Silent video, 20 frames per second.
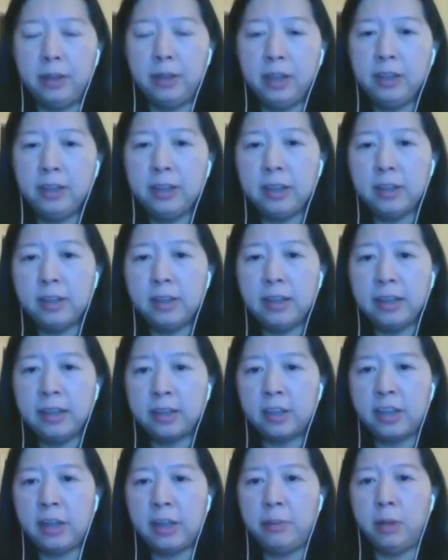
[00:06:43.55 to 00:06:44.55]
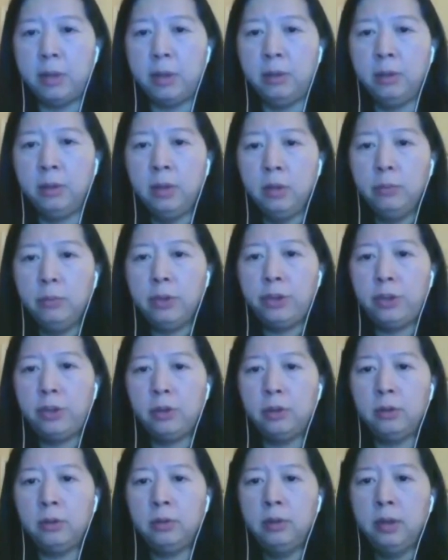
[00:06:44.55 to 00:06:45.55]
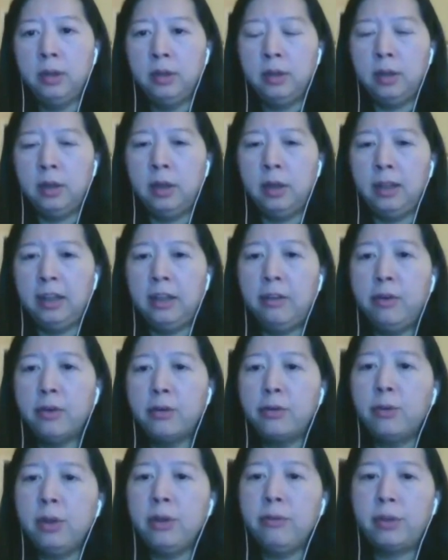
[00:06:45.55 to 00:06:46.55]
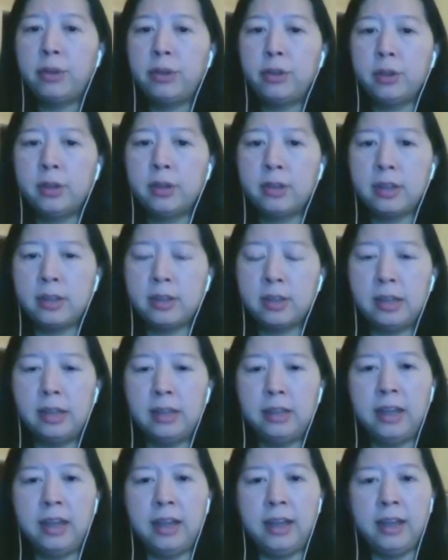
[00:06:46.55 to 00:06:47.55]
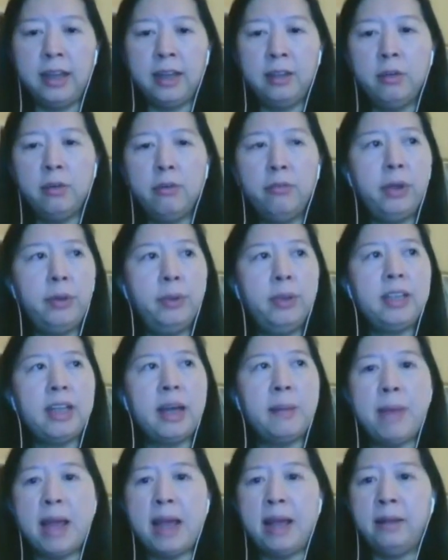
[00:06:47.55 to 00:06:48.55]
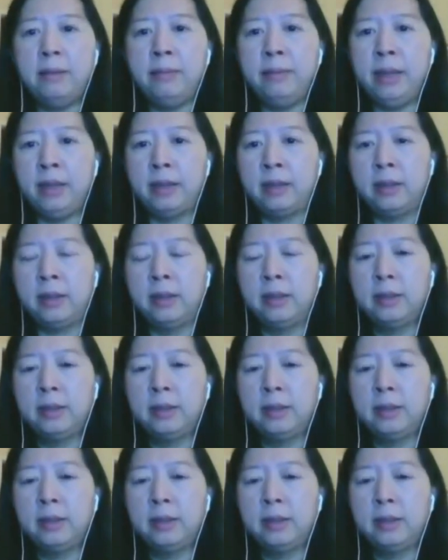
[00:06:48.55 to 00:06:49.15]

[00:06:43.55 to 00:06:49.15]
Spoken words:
In this next demo, we show a level 3 virtual assistant can handle very dynamic